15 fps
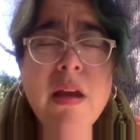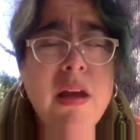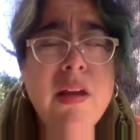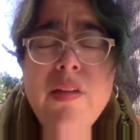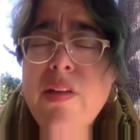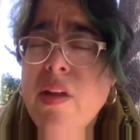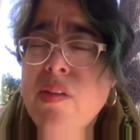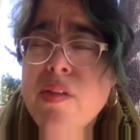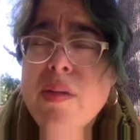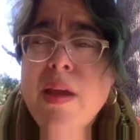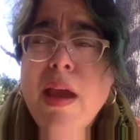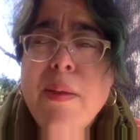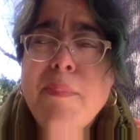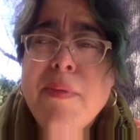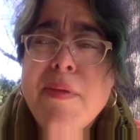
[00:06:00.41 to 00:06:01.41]
"It doesn't
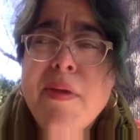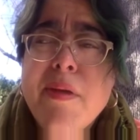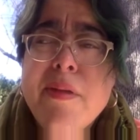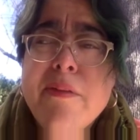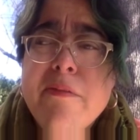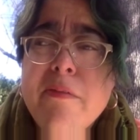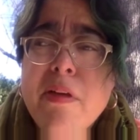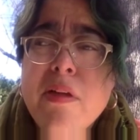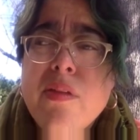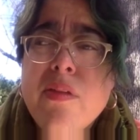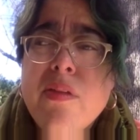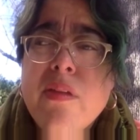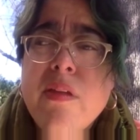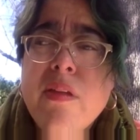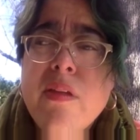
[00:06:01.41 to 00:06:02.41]
happen all at
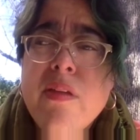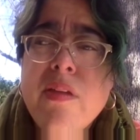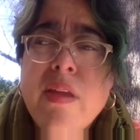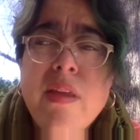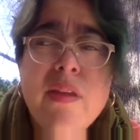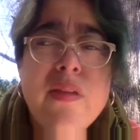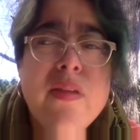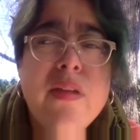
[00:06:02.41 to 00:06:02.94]
once," said the